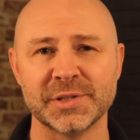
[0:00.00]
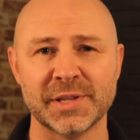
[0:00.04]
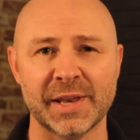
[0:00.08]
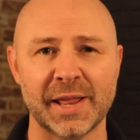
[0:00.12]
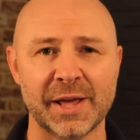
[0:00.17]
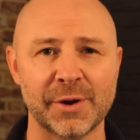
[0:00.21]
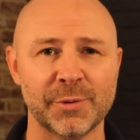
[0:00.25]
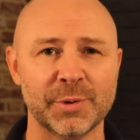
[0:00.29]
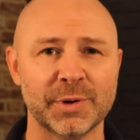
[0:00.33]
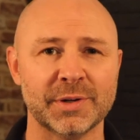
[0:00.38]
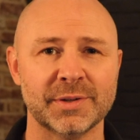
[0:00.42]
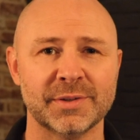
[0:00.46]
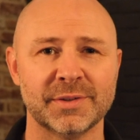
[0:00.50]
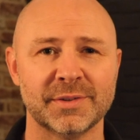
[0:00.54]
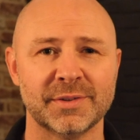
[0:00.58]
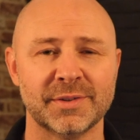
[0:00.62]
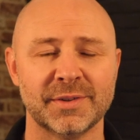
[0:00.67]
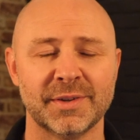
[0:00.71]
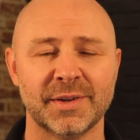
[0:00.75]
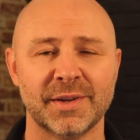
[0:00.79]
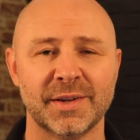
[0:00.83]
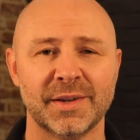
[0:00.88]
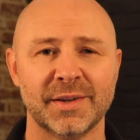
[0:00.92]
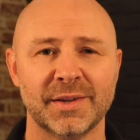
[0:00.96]
an hour.
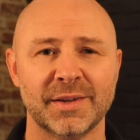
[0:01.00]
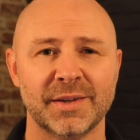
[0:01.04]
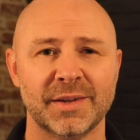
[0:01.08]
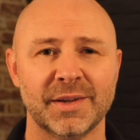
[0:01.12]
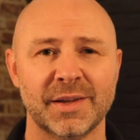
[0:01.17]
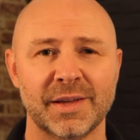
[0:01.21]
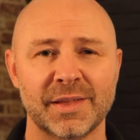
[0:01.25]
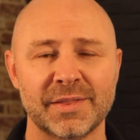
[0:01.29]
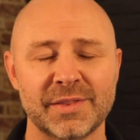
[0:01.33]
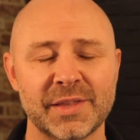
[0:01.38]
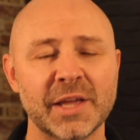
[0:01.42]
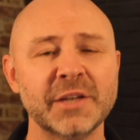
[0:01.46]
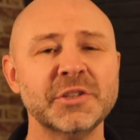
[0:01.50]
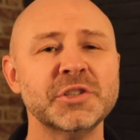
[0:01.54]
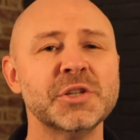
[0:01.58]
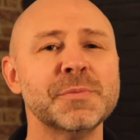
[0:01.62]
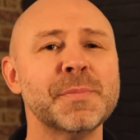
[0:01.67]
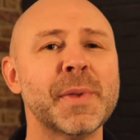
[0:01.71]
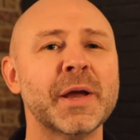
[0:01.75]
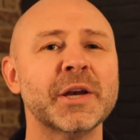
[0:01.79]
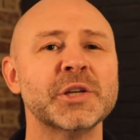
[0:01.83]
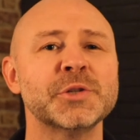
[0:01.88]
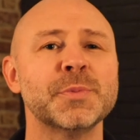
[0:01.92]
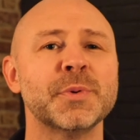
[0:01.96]
The engine
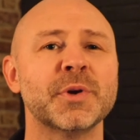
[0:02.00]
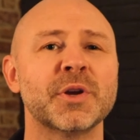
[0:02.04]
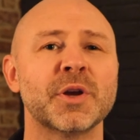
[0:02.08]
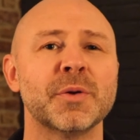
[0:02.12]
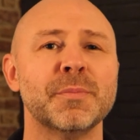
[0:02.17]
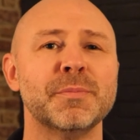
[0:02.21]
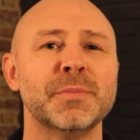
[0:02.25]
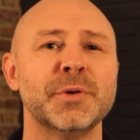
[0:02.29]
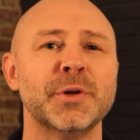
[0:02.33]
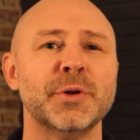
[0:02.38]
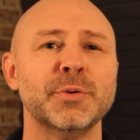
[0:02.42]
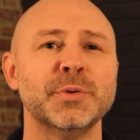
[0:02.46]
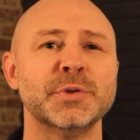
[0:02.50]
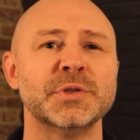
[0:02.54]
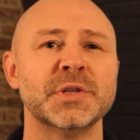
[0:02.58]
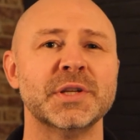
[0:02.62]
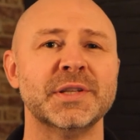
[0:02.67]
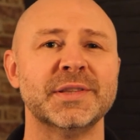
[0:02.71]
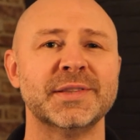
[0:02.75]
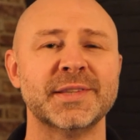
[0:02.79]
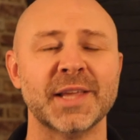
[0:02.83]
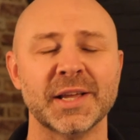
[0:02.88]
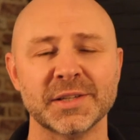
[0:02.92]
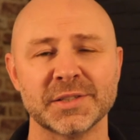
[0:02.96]
management computer
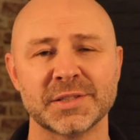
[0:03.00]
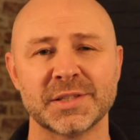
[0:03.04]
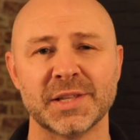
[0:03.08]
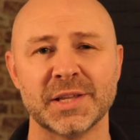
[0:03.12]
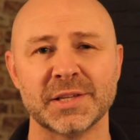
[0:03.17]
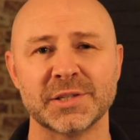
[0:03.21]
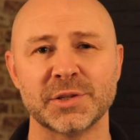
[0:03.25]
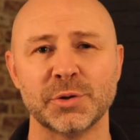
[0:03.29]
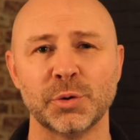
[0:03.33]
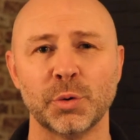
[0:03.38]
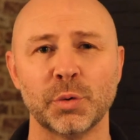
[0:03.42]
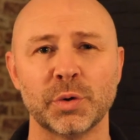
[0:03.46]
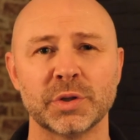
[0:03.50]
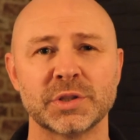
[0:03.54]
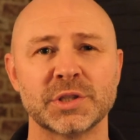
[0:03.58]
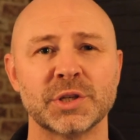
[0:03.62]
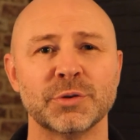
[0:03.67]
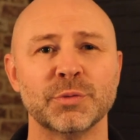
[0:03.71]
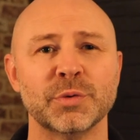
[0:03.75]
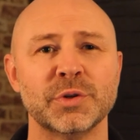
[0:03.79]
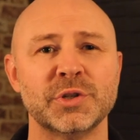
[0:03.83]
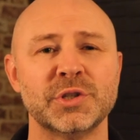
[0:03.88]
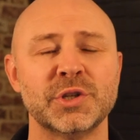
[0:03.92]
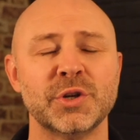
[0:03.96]
does this in order
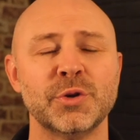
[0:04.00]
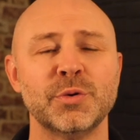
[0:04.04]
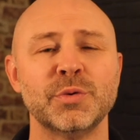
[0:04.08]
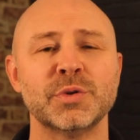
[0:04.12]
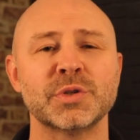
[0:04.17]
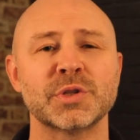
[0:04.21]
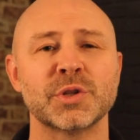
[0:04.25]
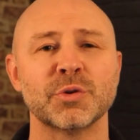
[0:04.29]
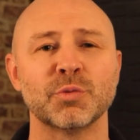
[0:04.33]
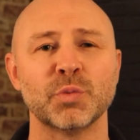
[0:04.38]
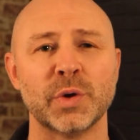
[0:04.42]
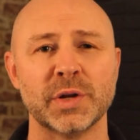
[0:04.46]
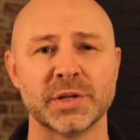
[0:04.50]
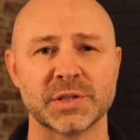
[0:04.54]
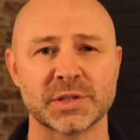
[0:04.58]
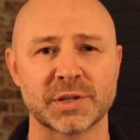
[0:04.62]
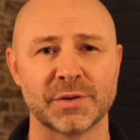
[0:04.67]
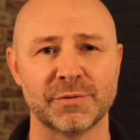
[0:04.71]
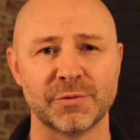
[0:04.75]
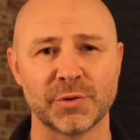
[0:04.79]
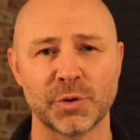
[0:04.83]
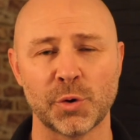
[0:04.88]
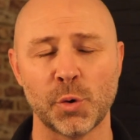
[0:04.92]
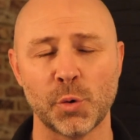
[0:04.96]
to reduce the risk
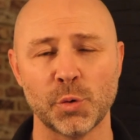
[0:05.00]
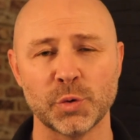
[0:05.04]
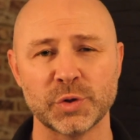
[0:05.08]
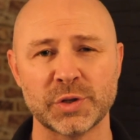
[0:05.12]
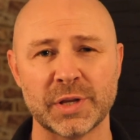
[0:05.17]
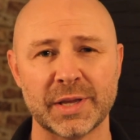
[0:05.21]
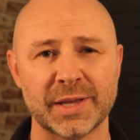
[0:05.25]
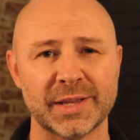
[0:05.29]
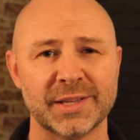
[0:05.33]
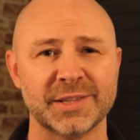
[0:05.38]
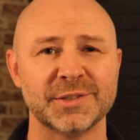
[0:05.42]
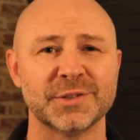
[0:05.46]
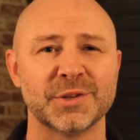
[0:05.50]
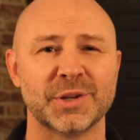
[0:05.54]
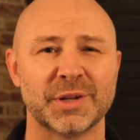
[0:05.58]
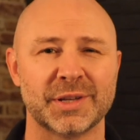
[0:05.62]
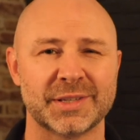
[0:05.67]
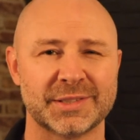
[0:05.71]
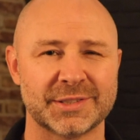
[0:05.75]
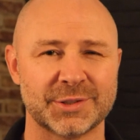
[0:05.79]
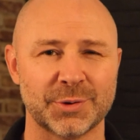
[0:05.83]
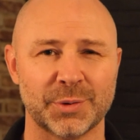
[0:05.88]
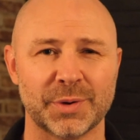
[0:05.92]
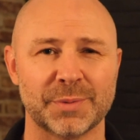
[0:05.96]
of causing
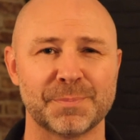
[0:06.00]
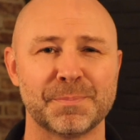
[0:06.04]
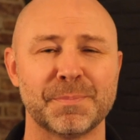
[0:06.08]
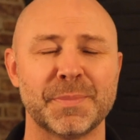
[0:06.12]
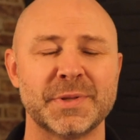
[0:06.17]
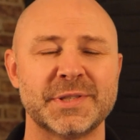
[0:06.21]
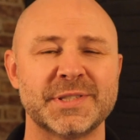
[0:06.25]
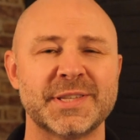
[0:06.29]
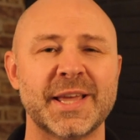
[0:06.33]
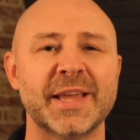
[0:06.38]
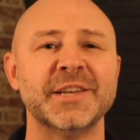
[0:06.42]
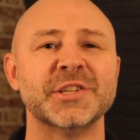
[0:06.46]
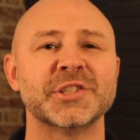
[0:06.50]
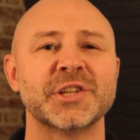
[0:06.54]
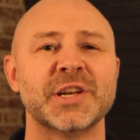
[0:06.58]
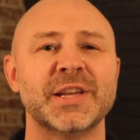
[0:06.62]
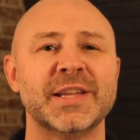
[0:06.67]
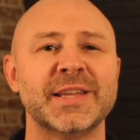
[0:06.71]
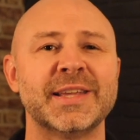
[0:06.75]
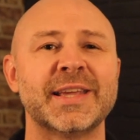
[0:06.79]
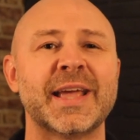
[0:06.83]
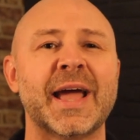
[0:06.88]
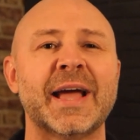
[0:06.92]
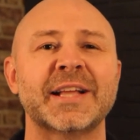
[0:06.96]
sort of potentially
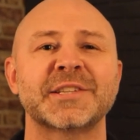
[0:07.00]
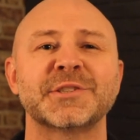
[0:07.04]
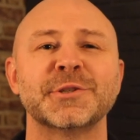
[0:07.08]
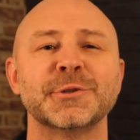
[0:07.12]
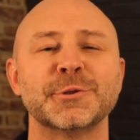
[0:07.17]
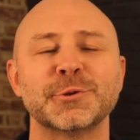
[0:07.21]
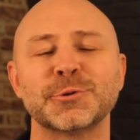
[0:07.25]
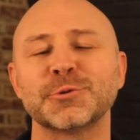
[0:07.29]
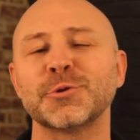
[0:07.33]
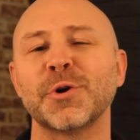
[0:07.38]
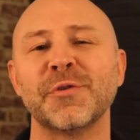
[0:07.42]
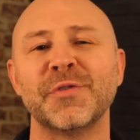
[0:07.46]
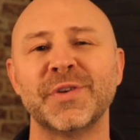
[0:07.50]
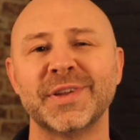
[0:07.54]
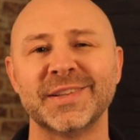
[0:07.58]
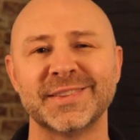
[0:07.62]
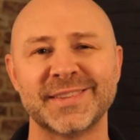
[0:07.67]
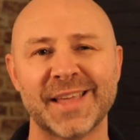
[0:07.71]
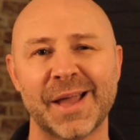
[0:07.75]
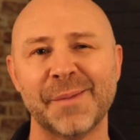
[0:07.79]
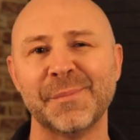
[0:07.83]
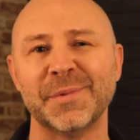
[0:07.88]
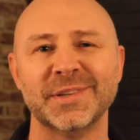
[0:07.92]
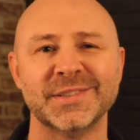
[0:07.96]
catastrophic
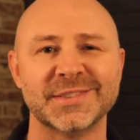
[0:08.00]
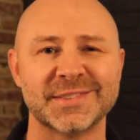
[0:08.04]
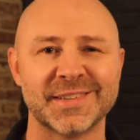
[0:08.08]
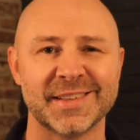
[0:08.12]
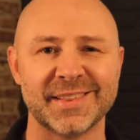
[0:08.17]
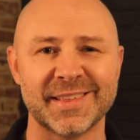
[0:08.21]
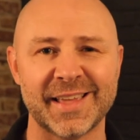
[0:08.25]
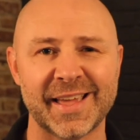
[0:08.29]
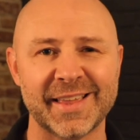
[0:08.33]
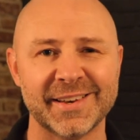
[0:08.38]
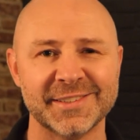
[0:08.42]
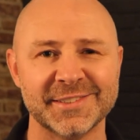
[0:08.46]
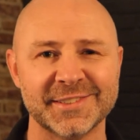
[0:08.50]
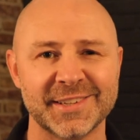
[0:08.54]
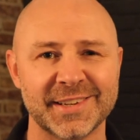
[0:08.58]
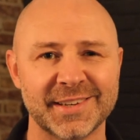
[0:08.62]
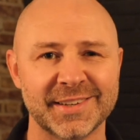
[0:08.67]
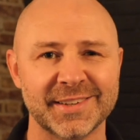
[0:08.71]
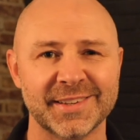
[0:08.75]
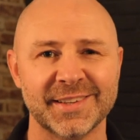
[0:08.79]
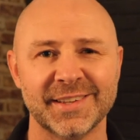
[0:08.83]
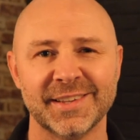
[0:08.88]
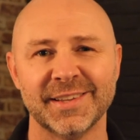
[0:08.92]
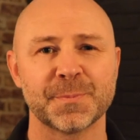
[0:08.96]
damage to the
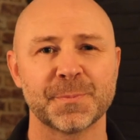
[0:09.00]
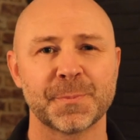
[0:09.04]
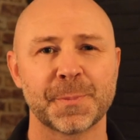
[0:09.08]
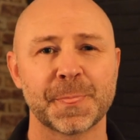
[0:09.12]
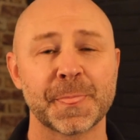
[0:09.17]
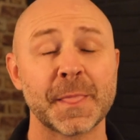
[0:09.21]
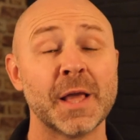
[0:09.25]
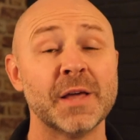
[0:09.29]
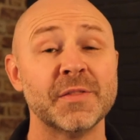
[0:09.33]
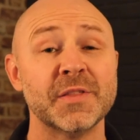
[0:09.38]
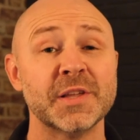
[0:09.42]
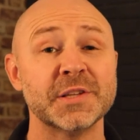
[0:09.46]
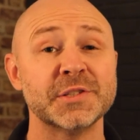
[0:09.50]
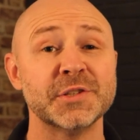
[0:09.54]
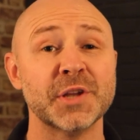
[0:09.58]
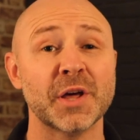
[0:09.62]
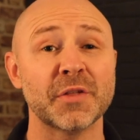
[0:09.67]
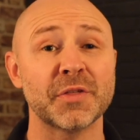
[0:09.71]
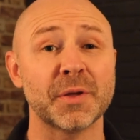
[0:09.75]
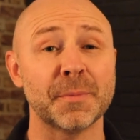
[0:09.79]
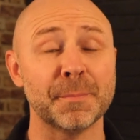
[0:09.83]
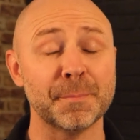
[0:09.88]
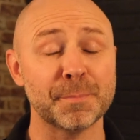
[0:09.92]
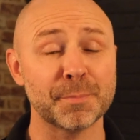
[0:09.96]
engine. There's
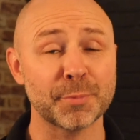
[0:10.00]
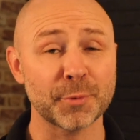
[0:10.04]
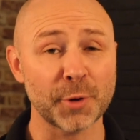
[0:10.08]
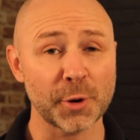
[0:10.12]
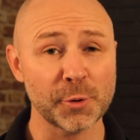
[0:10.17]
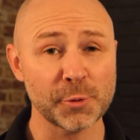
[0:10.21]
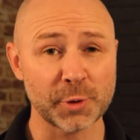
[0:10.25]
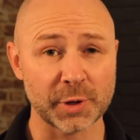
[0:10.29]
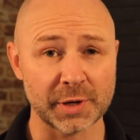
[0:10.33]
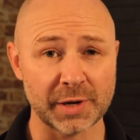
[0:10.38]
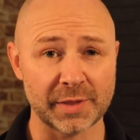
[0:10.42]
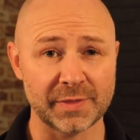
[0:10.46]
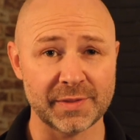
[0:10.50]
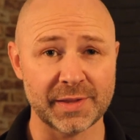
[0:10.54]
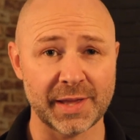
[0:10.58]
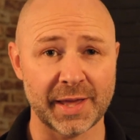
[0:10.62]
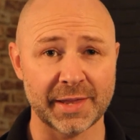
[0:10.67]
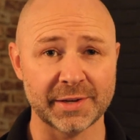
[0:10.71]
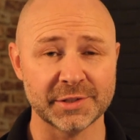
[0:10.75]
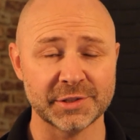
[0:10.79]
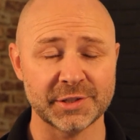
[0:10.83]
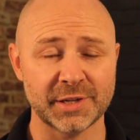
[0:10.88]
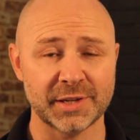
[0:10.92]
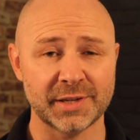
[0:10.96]
nothing broken in the
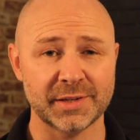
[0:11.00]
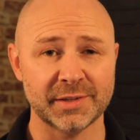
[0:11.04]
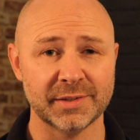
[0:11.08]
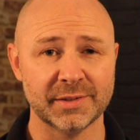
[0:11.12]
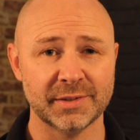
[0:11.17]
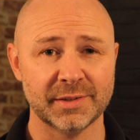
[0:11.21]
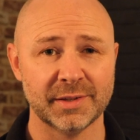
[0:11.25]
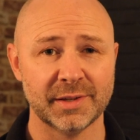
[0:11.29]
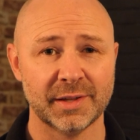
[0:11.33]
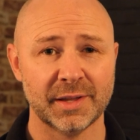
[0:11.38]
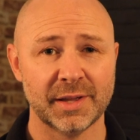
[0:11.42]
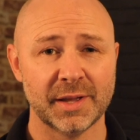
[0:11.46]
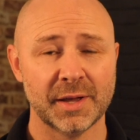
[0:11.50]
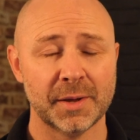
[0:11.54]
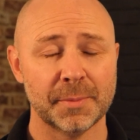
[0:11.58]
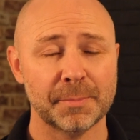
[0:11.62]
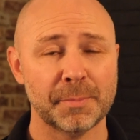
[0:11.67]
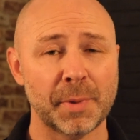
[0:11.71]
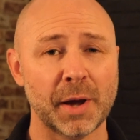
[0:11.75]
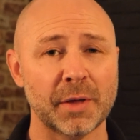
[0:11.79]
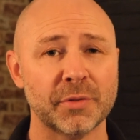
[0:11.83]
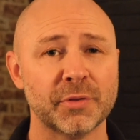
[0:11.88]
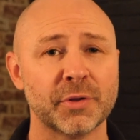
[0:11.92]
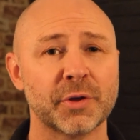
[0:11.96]
engine,
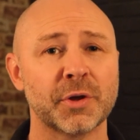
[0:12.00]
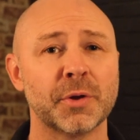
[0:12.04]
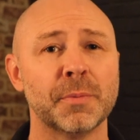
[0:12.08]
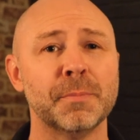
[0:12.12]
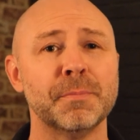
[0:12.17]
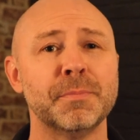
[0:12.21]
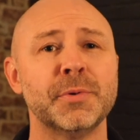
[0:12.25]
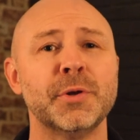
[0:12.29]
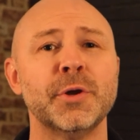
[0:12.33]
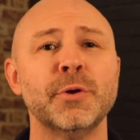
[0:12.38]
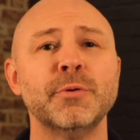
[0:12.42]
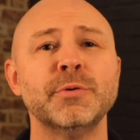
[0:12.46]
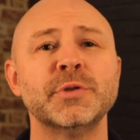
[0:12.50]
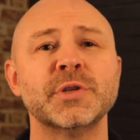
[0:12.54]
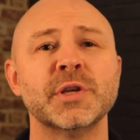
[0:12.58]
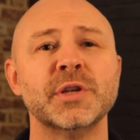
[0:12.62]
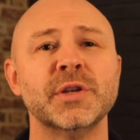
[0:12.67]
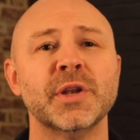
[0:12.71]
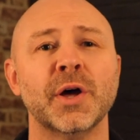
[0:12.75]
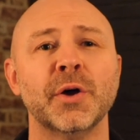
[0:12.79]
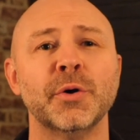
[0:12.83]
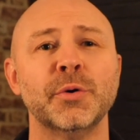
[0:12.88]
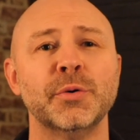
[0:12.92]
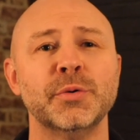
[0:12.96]
but the computer
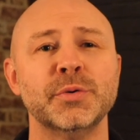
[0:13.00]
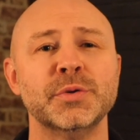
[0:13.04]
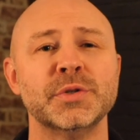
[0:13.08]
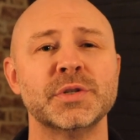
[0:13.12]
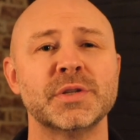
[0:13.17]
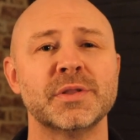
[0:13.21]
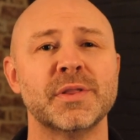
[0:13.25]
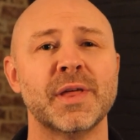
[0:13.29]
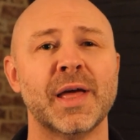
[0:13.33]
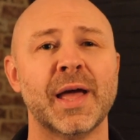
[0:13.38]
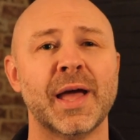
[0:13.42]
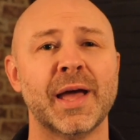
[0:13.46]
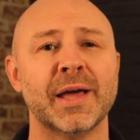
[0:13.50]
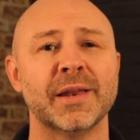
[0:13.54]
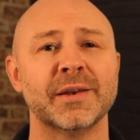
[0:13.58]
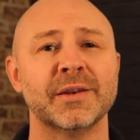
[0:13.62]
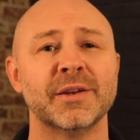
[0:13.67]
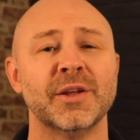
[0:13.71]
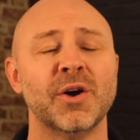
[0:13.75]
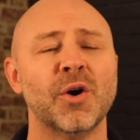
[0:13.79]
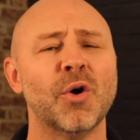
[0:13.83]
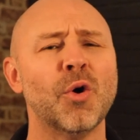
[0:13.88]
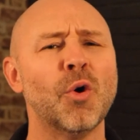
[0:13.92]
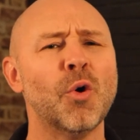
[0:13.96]
knows that
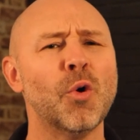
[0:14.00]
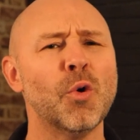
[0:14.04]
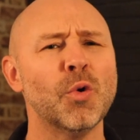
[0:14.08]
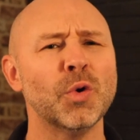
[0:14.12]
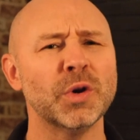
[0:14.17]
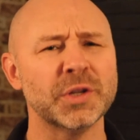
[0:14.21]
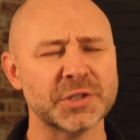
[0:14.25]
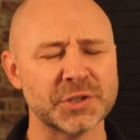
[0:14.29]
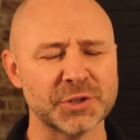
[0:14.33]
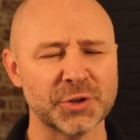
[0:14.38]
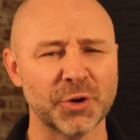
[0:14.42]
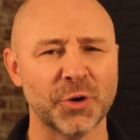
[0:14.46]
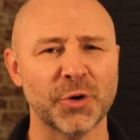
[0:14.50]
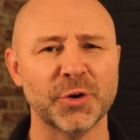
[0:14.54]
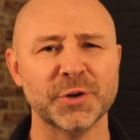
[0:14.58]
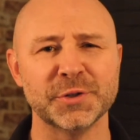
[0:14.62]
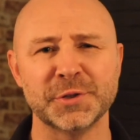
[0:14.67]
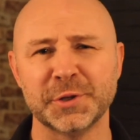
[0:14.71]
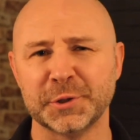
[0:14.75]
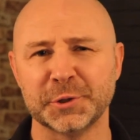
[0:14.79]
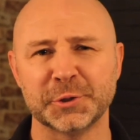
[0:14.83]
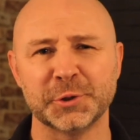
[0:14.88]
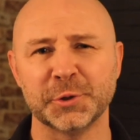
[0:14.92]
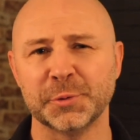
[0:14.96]
all is not as
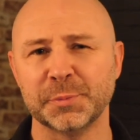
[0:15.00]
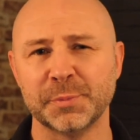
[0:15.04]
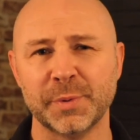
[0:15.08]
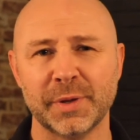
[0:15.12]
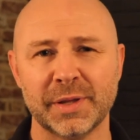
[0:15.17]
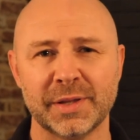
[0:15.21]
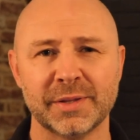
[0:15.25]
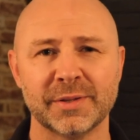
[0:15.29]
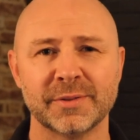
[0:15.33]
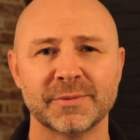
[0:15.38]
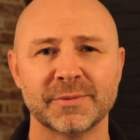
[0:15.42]
it should be.